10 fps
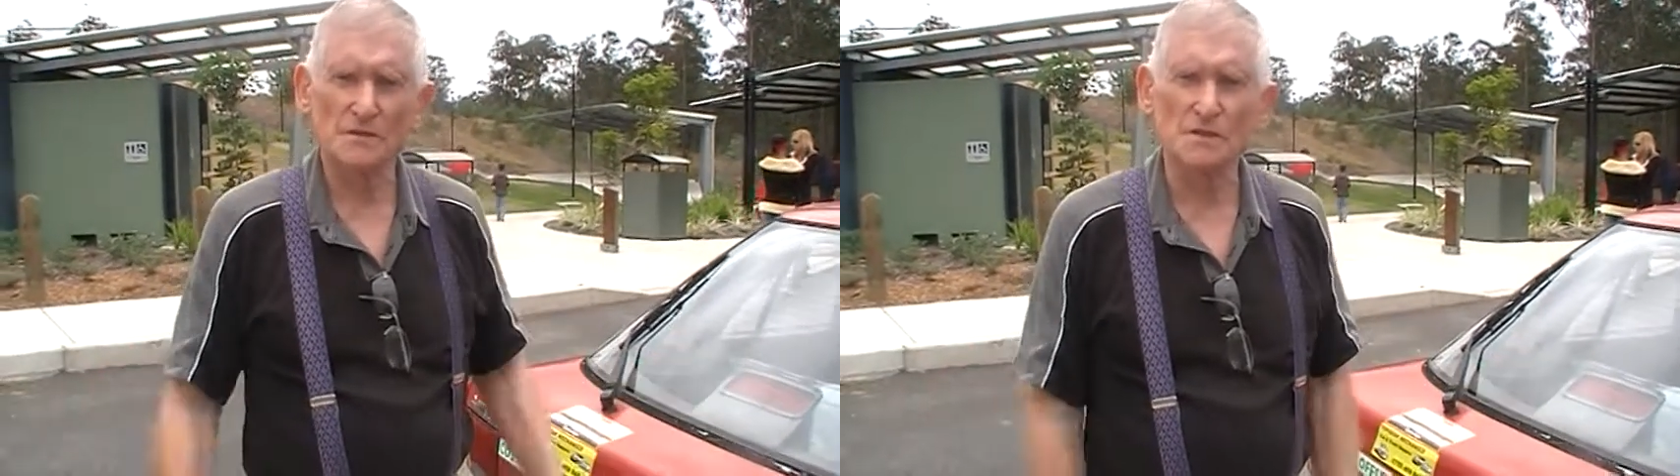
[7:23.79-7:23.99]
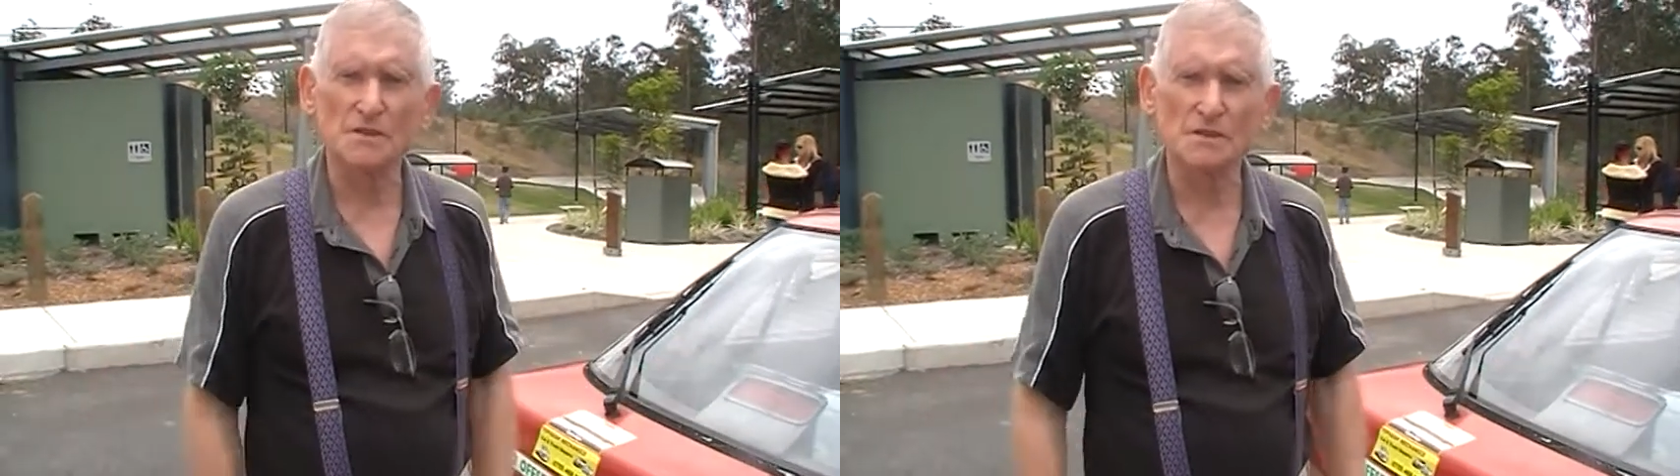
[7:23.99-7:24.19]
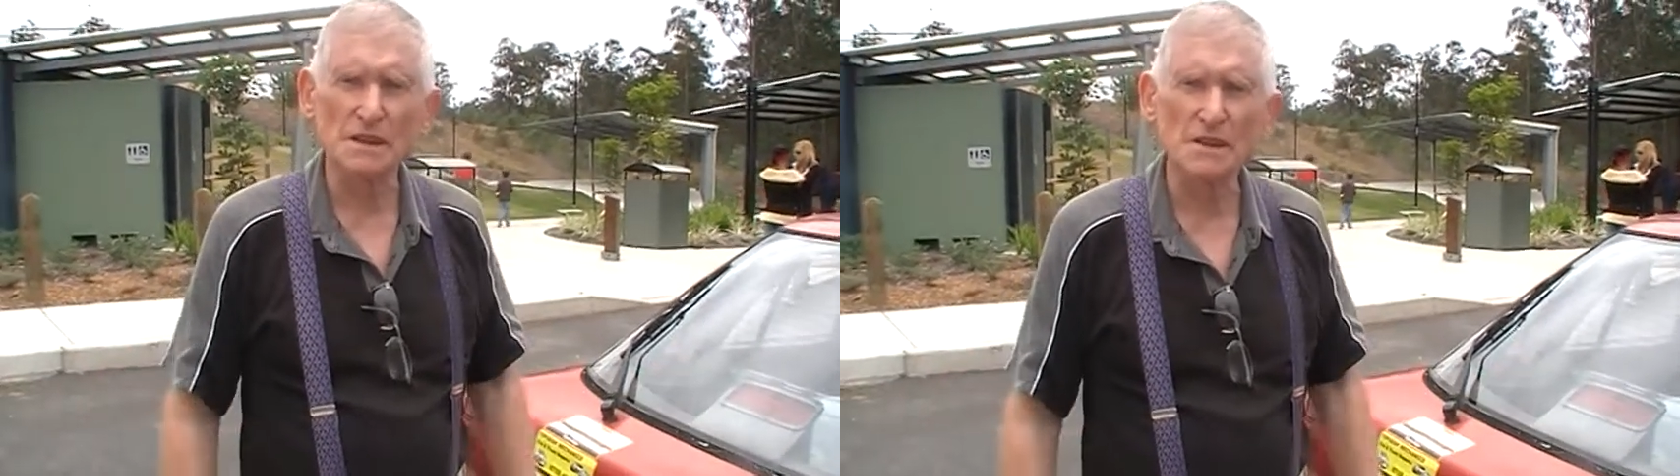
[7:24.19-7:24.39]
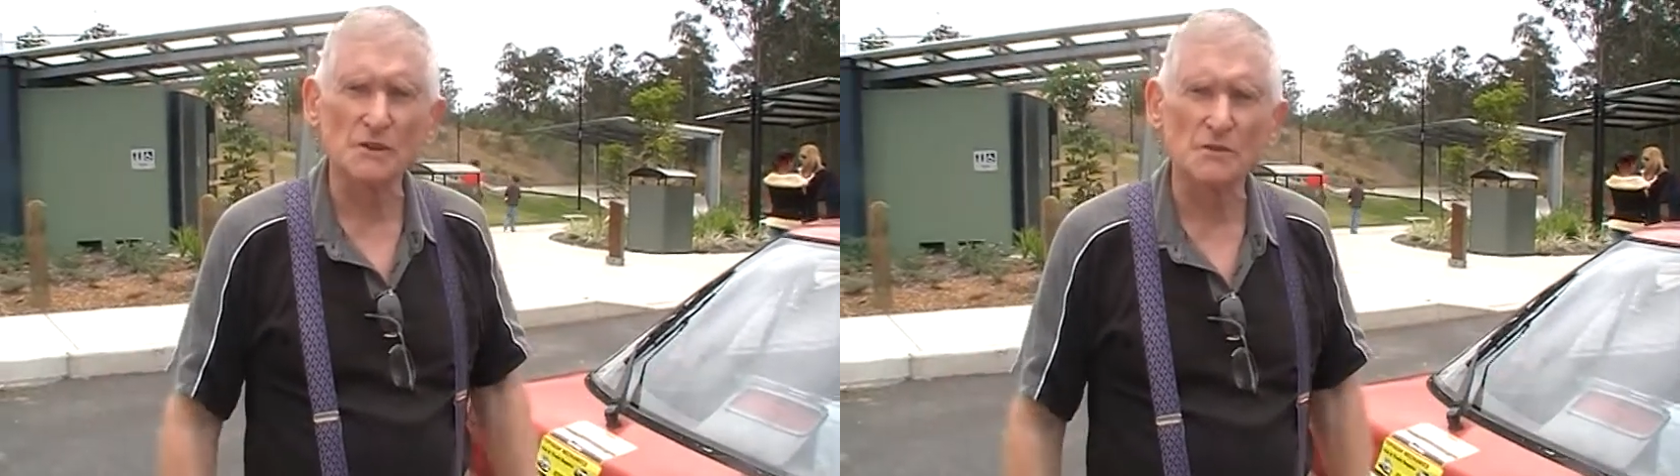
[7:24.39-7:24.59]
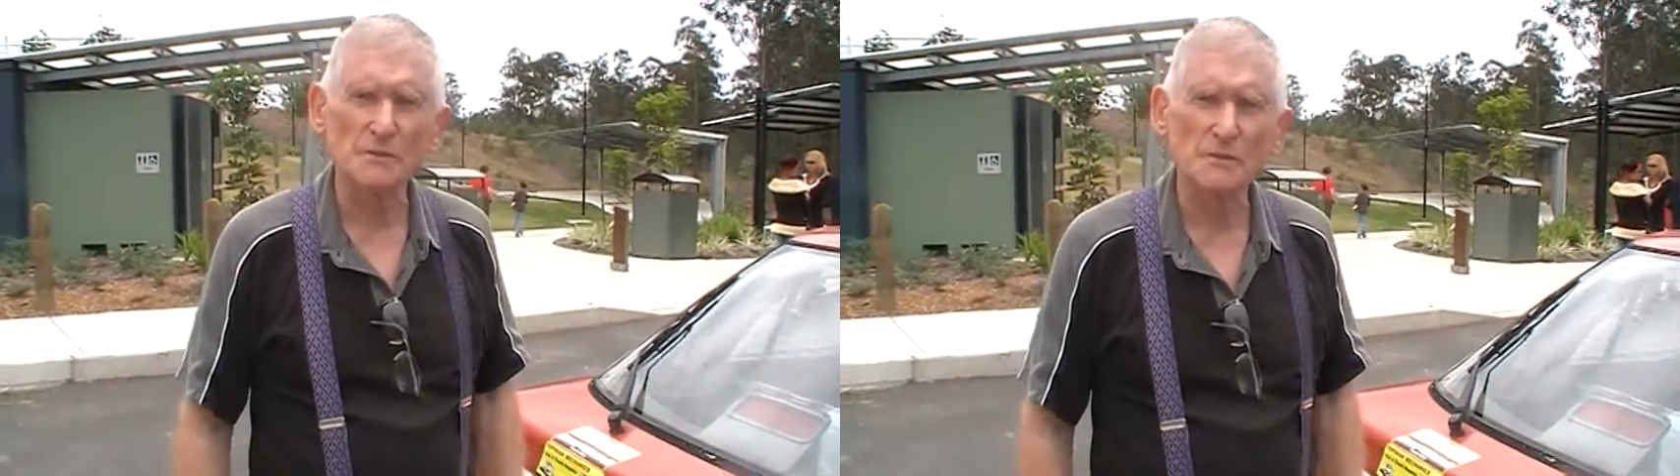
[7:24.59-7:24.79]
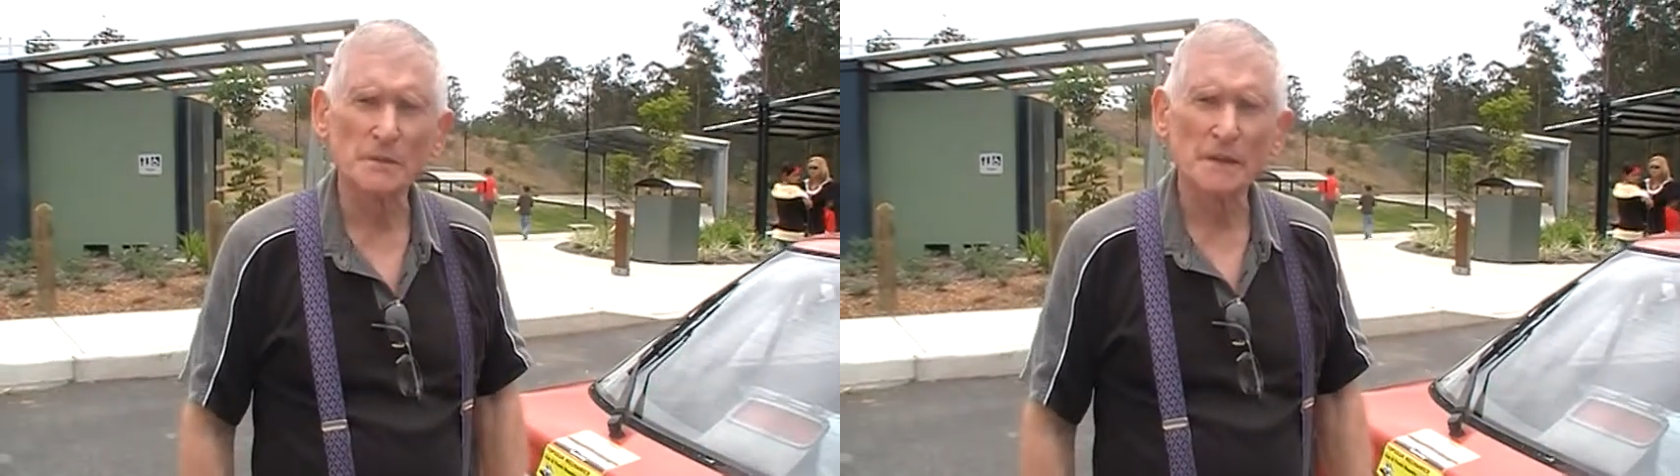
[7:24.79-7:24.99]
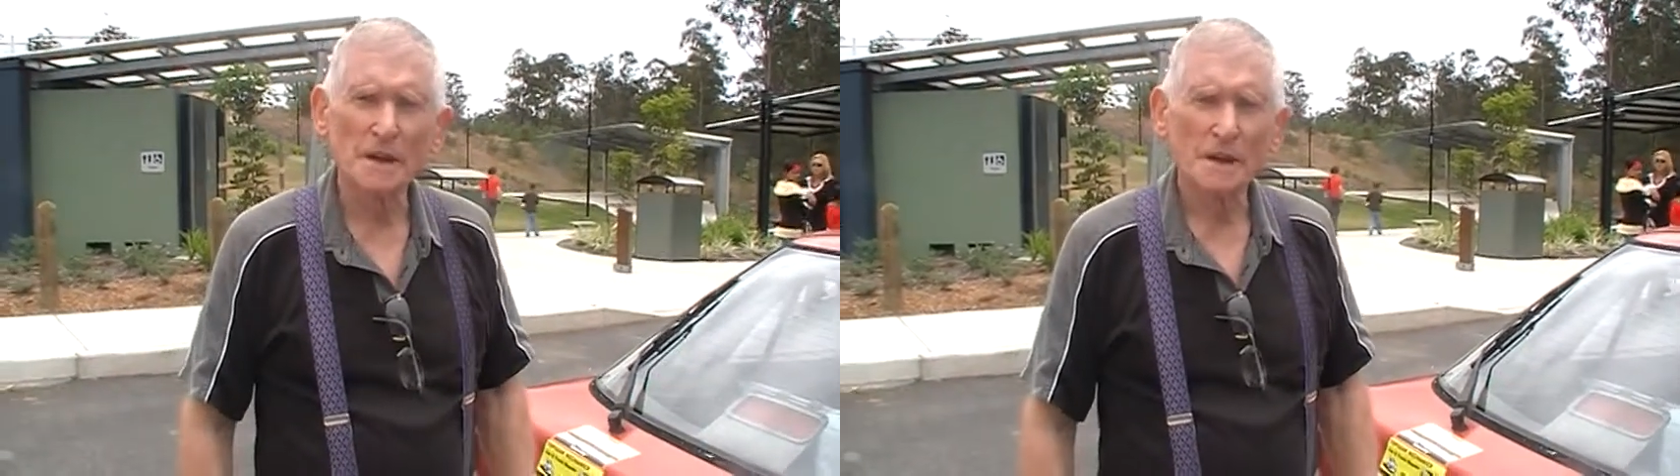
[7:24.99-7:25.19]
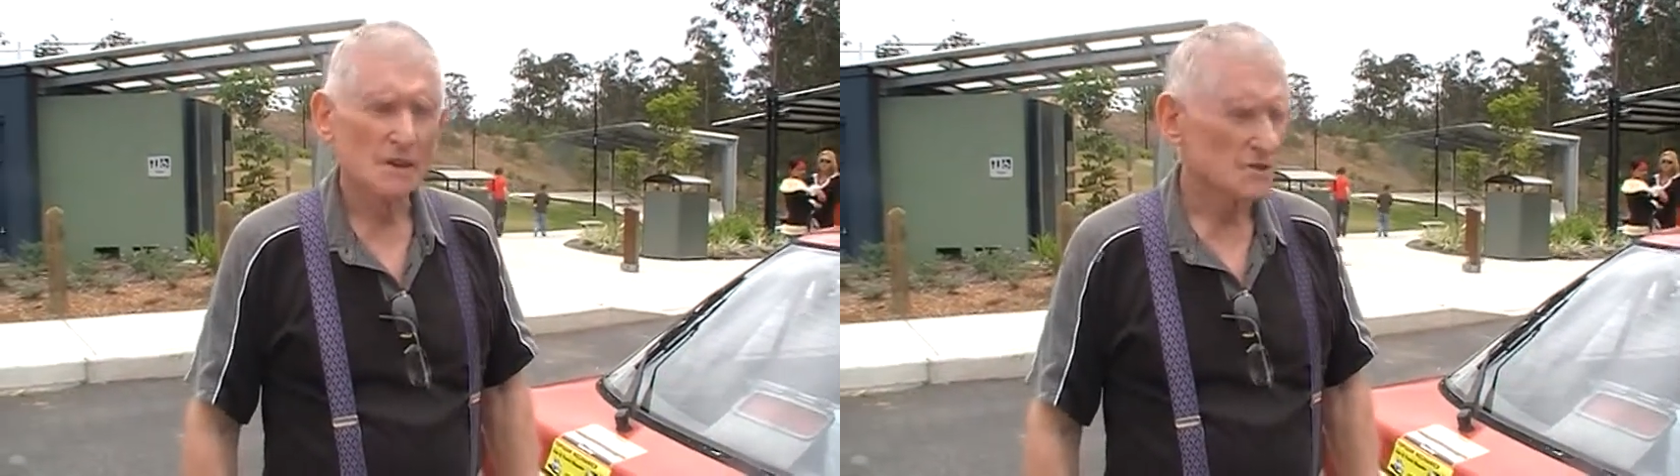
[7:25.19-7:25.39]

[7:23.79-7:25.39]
you can think of. Yeah.